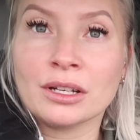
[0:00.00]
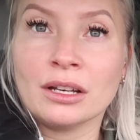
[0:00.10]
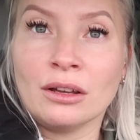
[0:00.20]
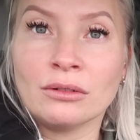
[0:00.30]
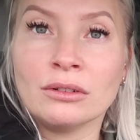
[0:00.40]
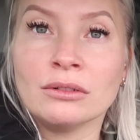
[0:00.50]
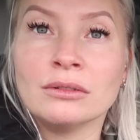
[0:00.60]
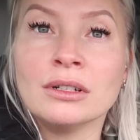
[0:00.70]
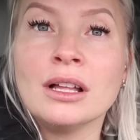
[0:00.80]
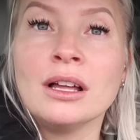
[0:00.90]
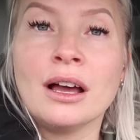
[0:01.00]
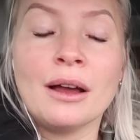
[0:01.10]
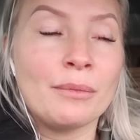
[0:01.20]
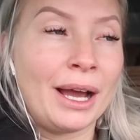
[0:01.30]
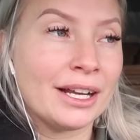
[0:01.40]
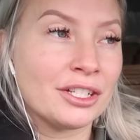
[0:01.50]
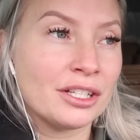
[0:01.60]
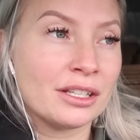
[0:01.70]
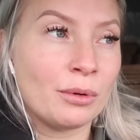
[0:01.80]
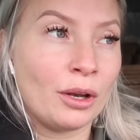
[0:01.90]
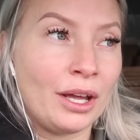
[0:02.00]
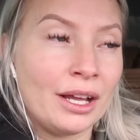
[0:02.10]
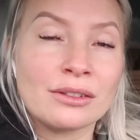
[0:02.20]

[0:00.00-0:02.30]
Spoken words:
a local packaging supplier.